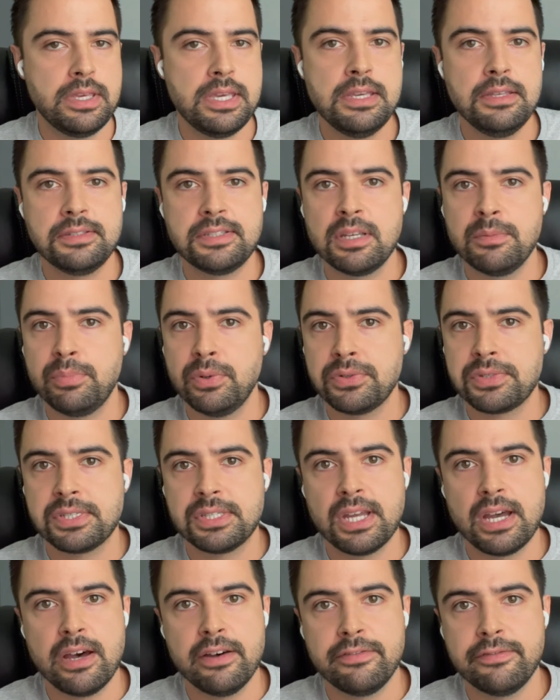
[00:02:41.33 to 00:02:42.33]
simple
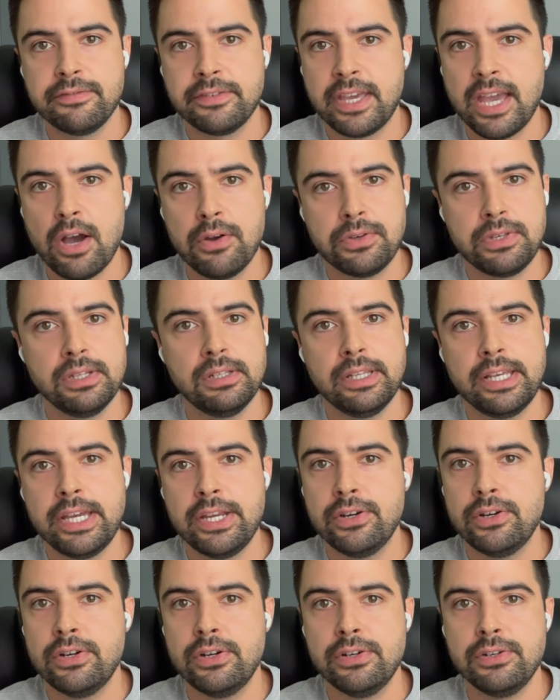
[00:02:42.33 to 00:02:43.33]
stuff,
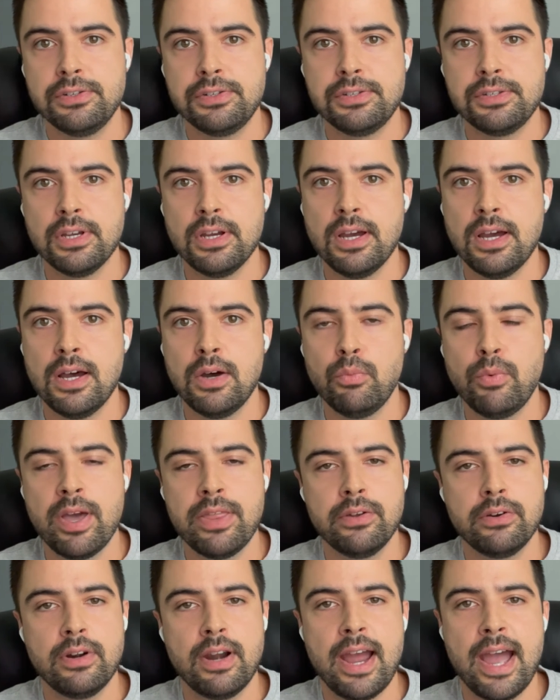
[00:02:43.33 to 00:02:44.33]
calculators,
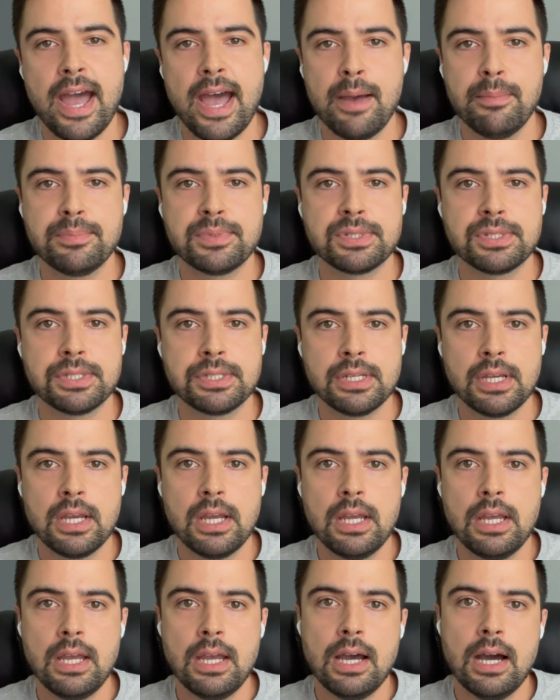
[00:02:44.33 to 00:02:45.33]
weather apps.
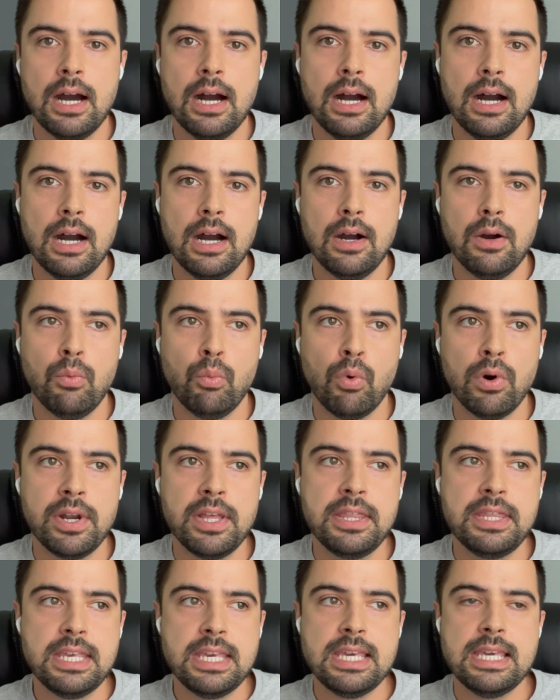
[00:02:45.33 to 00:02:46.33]
One
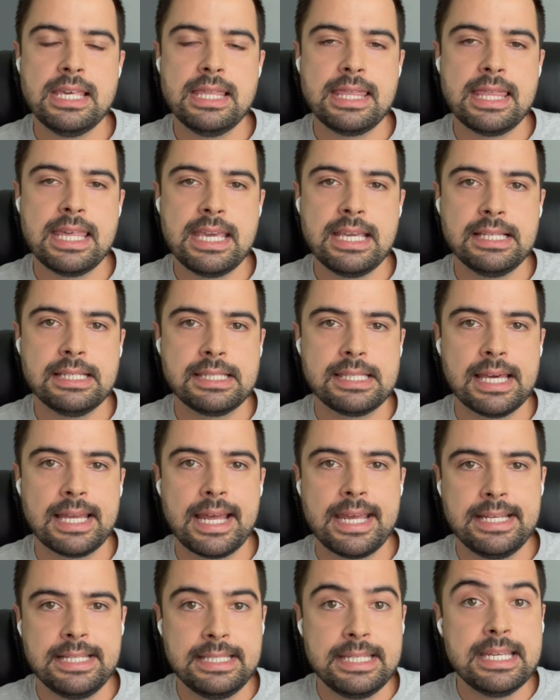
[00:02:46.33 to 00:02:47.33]
of the things that
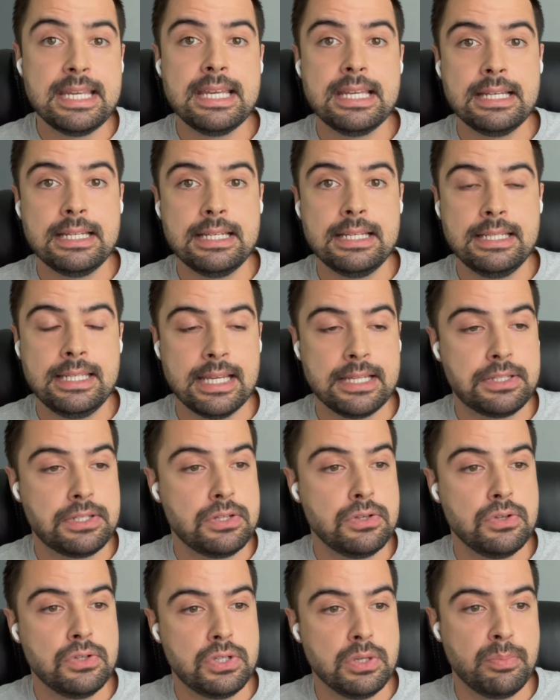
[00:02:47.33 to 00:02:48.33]
I did get
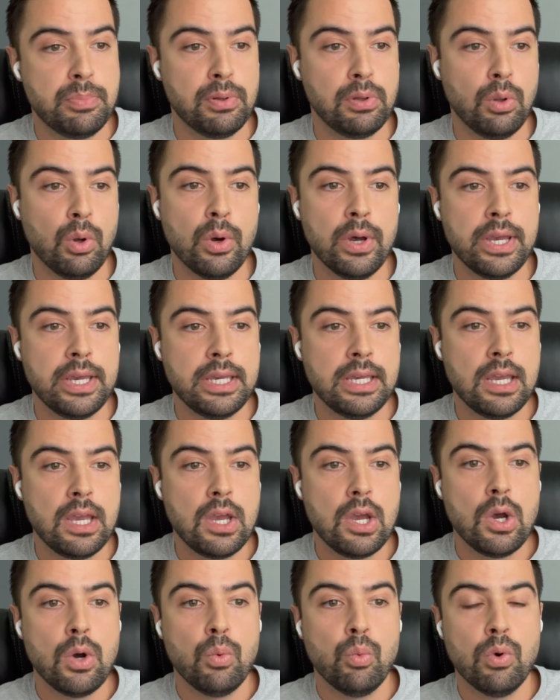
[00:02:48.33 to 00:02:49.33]
to deploy
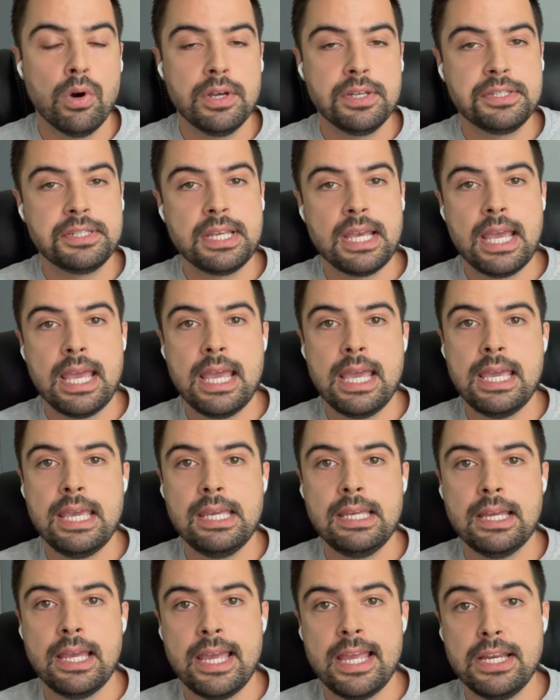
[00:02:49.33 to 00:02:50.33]
was
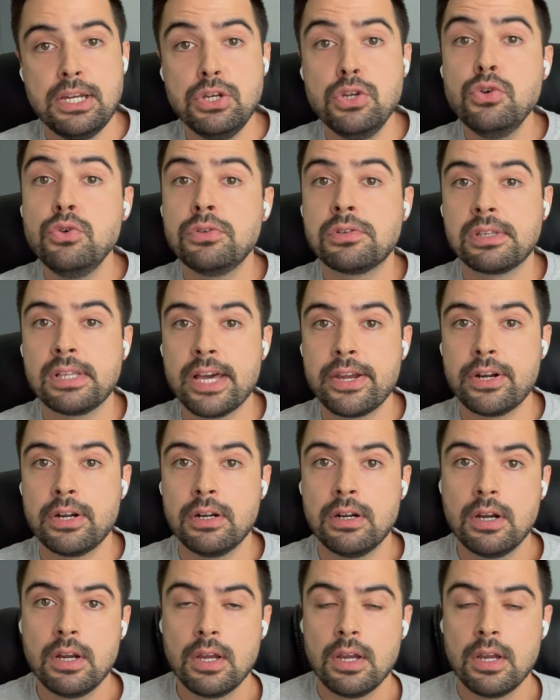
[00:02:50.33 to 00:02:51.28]
a newsletter.